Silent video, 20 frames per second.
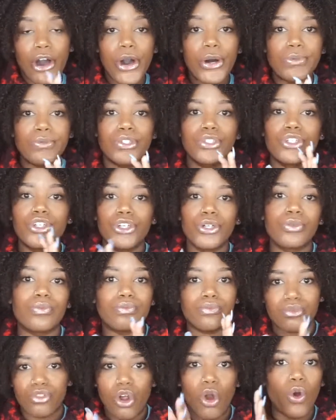oh,
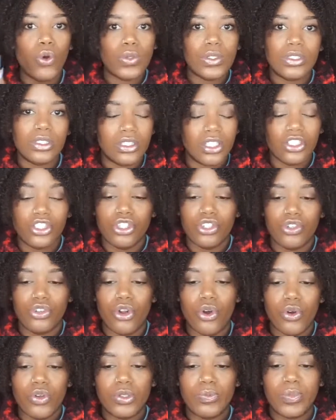does your
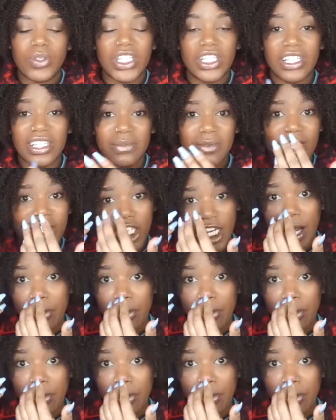nose bleed this much?